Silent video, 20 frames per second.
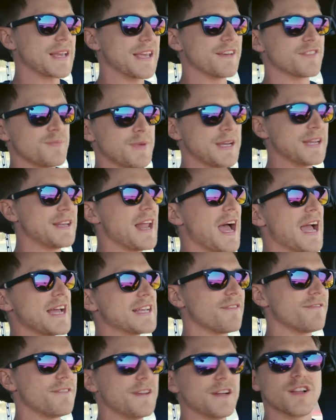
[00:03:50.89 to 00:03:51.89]
It gives me a
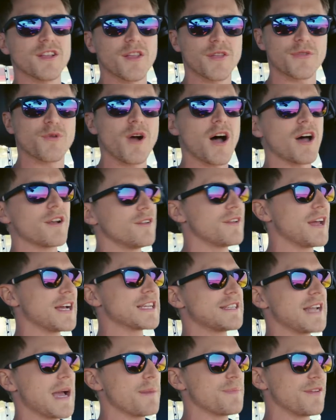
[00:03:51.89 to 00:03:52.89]
nice feel of the throttle,
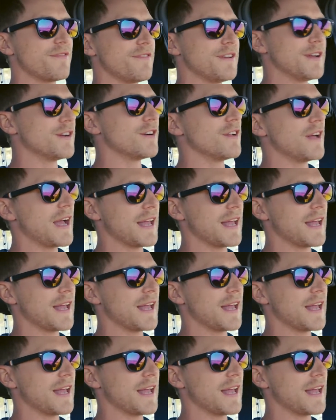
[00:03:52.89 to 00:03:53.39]
nice snappy feel,